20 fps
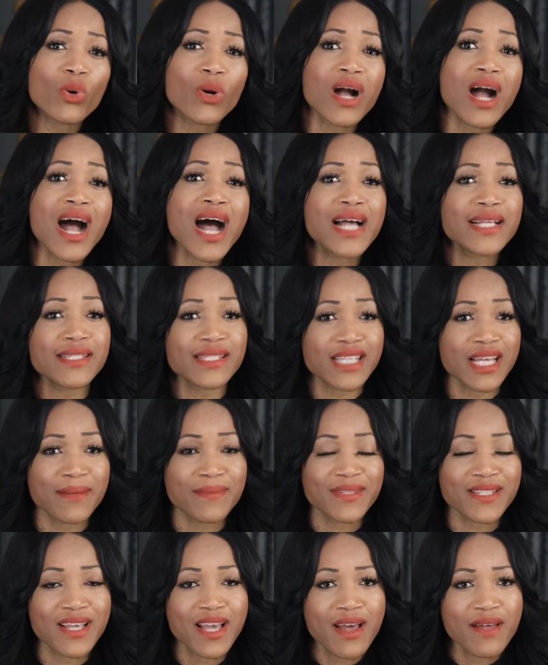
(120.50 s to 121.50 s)

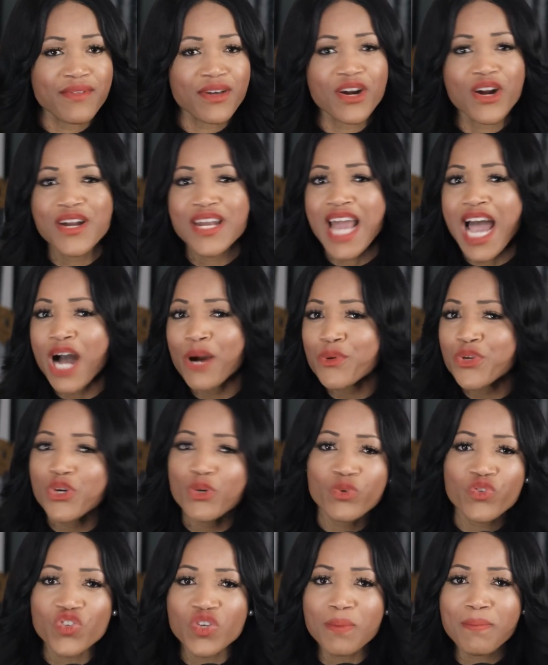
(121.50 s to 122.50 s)
concepts that are now
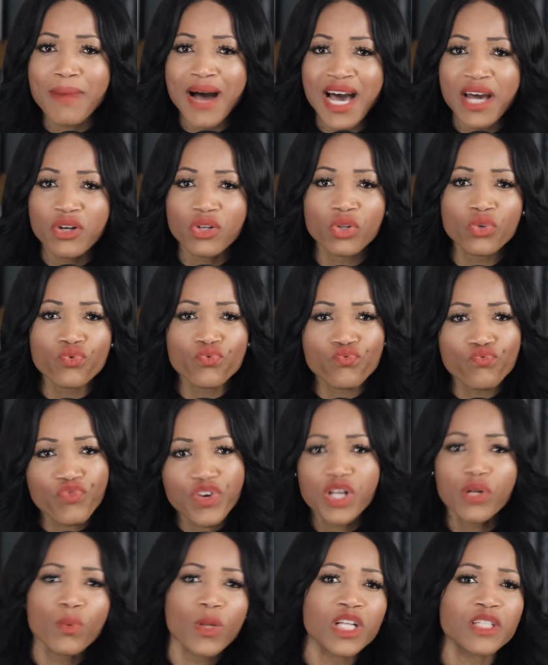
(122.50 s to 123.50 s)
used to model
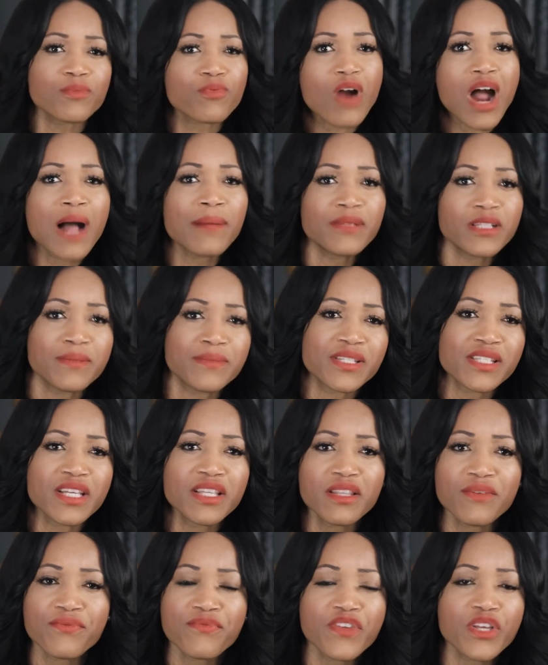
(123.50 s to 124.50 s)
real-world problems in
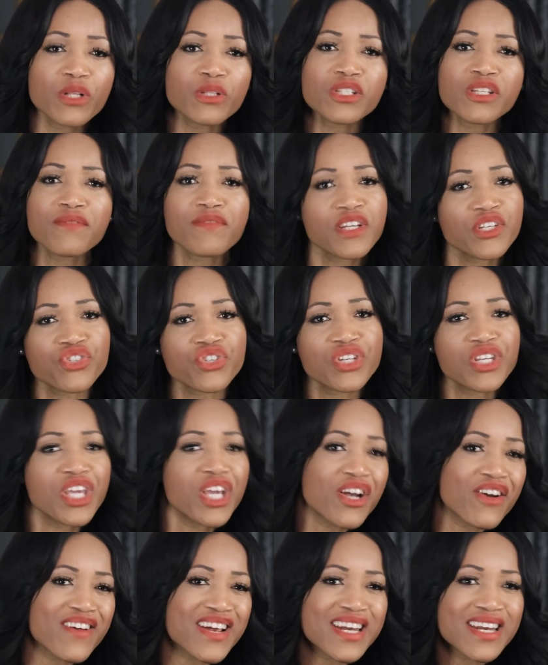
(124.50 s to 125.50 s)
the fields of
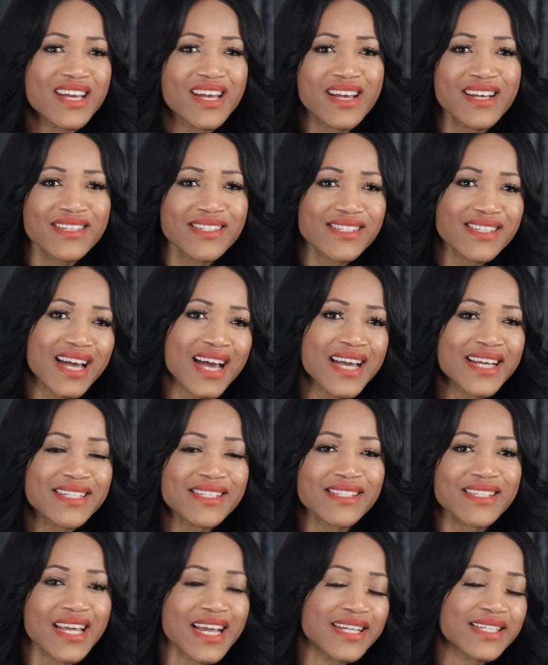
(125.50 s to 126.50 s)
engineering,
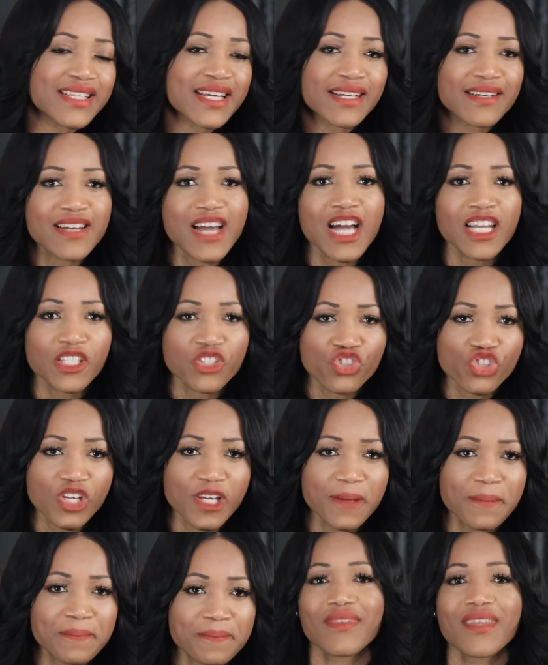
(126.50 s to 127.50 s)
science, and technology.
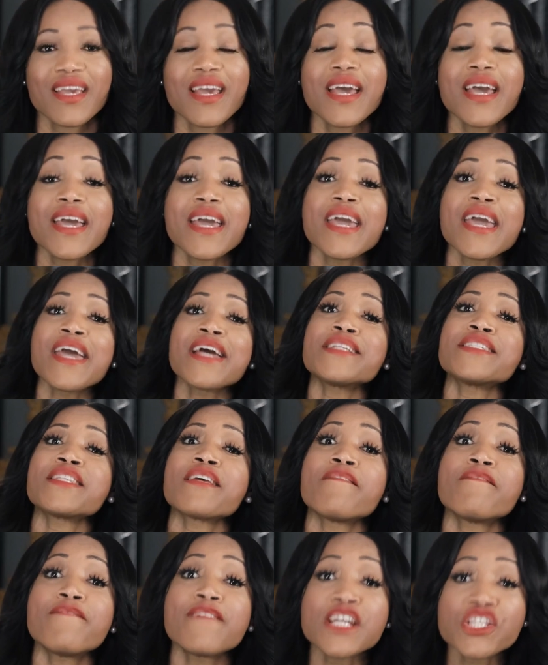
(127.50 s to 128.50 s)
He is the
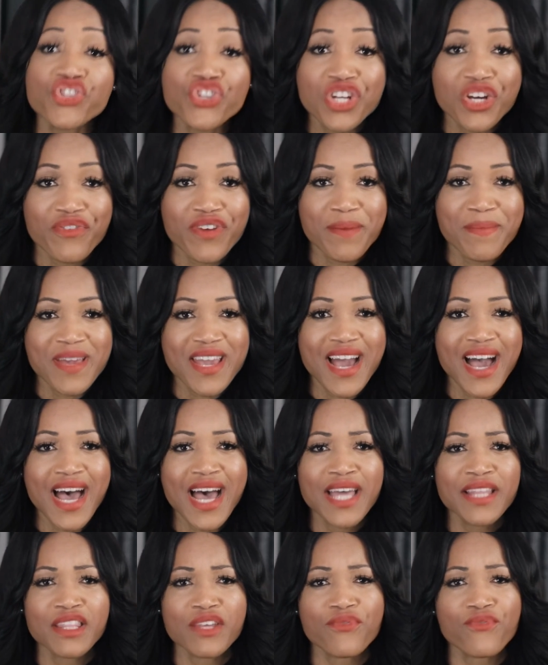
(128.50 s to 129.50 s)
visionary
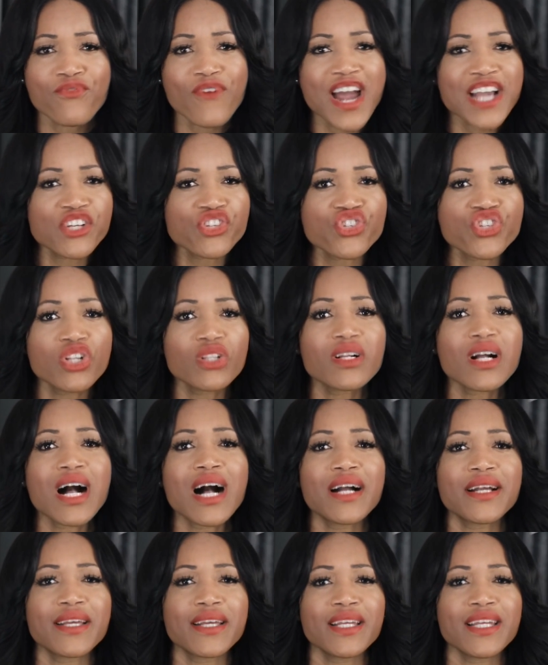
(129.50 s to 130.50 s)
behind the fractional
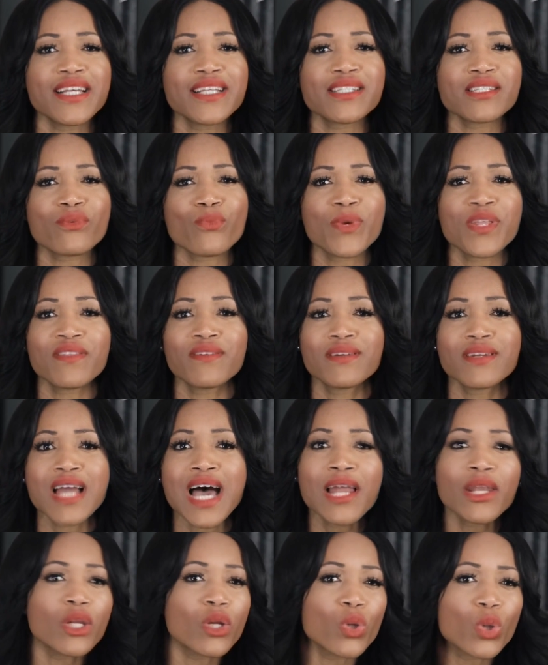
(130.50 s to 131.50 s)
calculus with
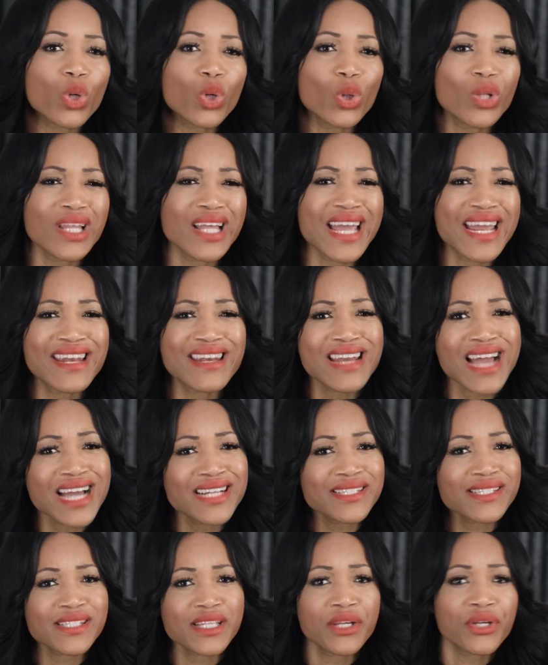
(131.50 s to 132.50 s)
non-local and
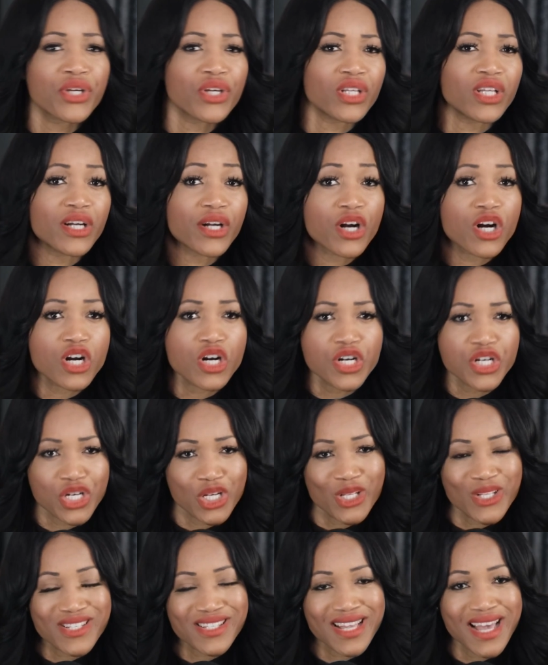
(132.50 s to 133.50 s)
non-singular
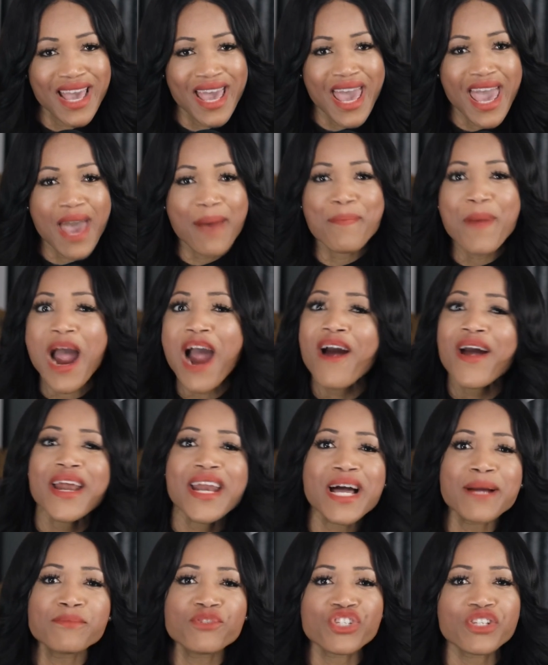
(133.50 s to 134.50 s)
kernels, a
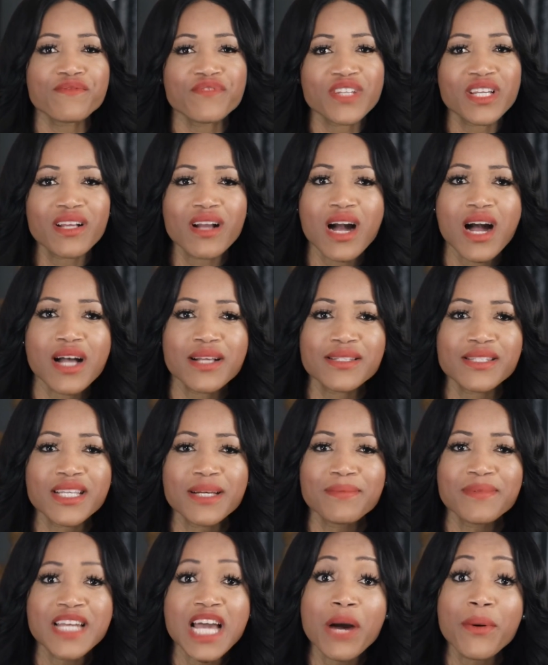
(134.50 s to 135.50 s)
paradigm-shifting
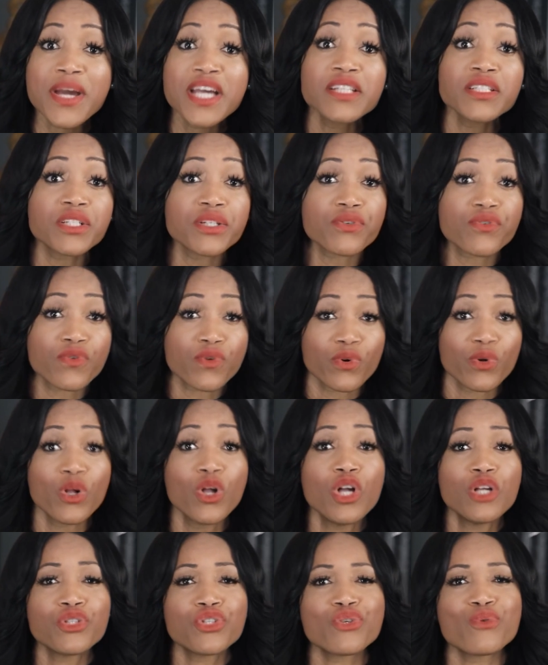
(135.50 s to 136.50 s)
concept now integral
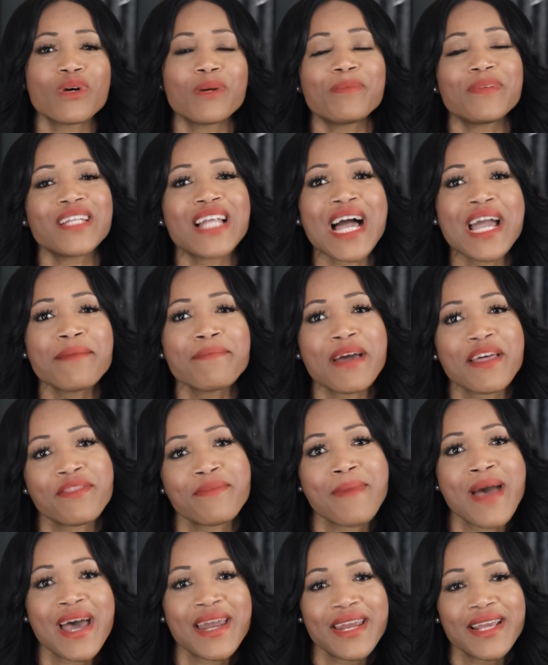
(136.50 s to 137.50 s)
to applied
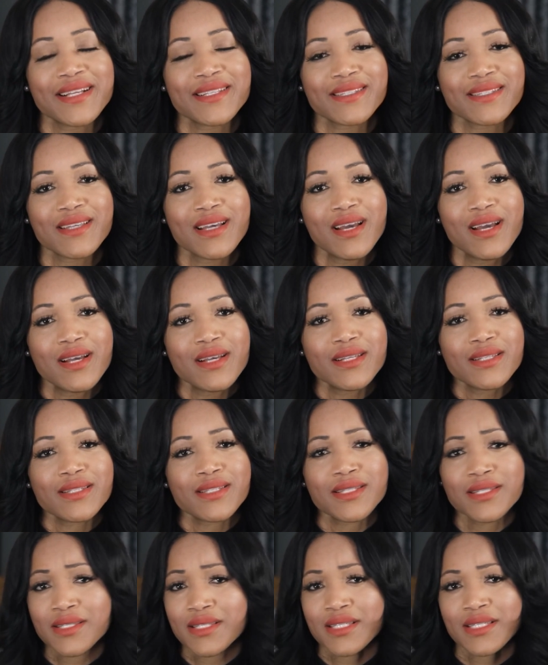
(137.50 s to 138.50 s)
mathematics.
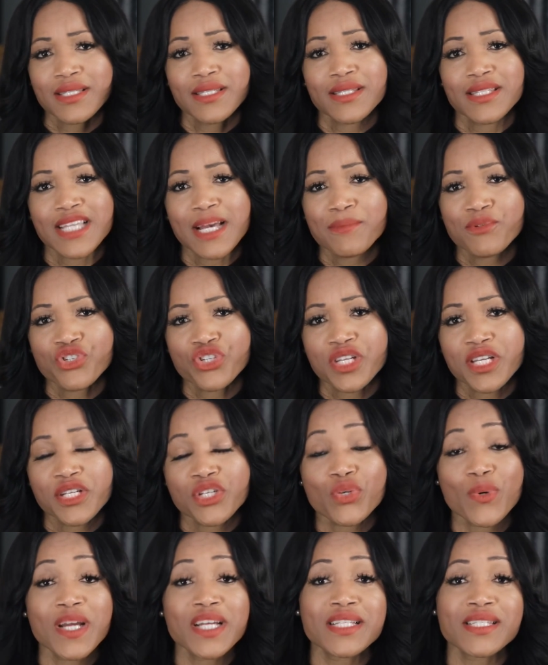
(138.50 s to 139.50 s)
Since its inception in
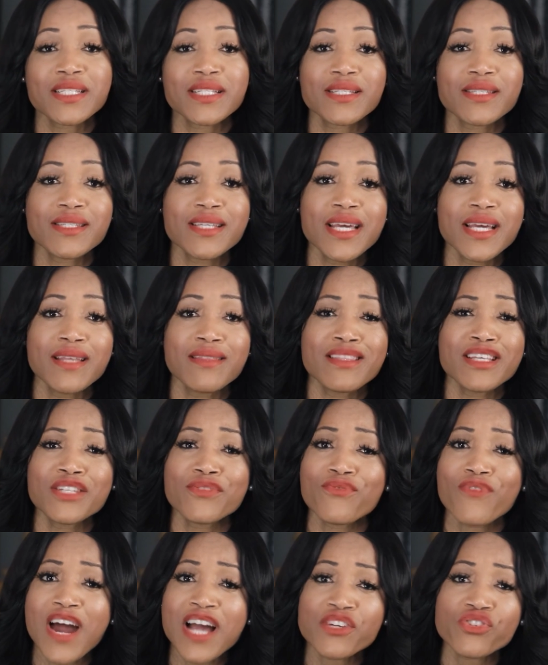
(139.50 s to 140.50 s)
2016, this
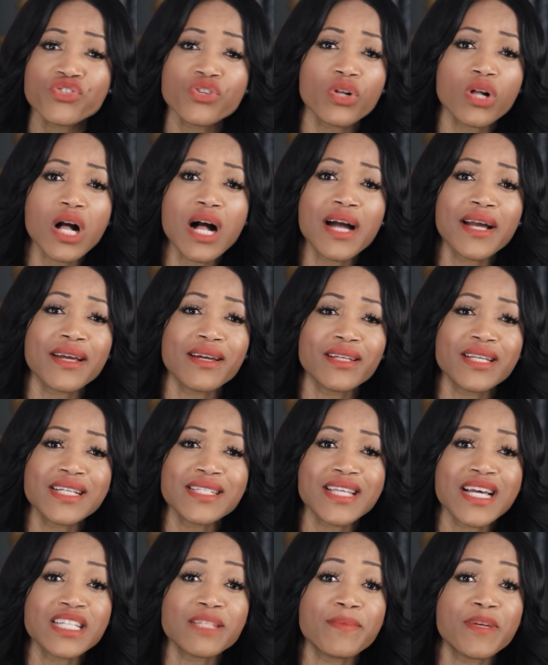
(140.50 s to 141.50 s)
fractional calculus
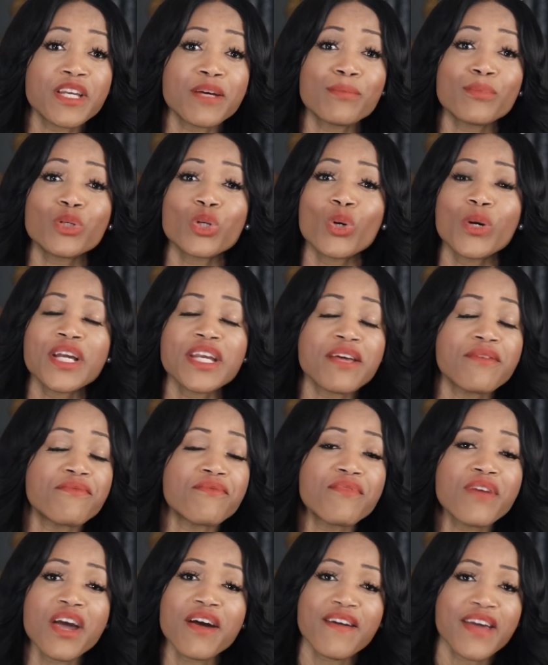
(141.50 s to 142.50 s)
has been employed in
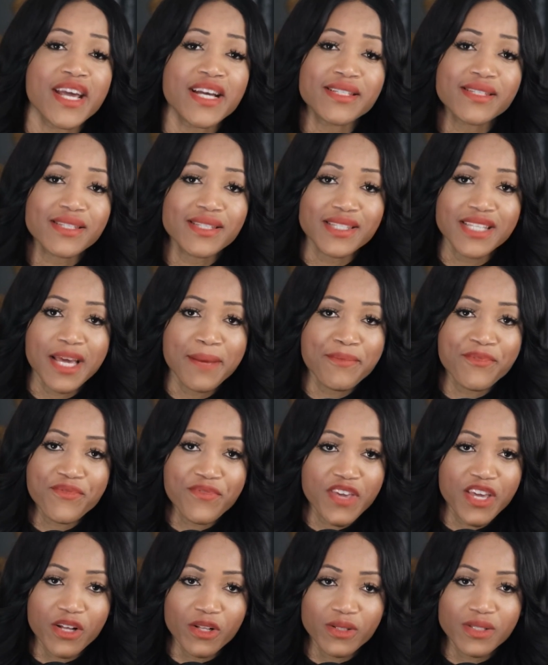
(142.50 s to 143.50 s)
various STEM
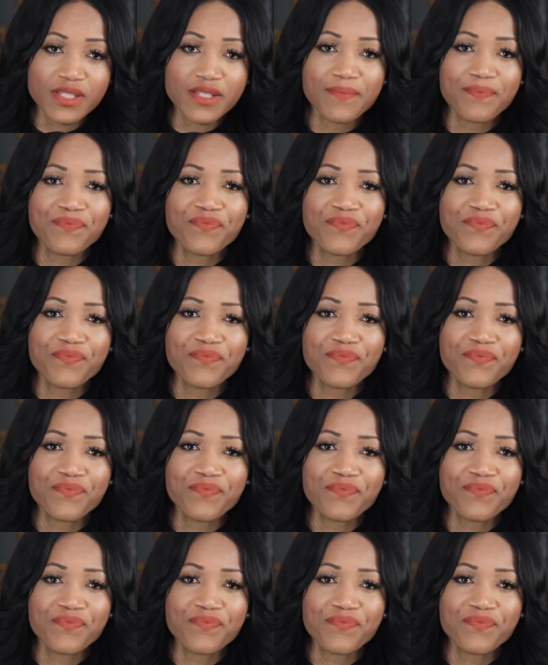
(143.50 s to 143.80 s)
fields.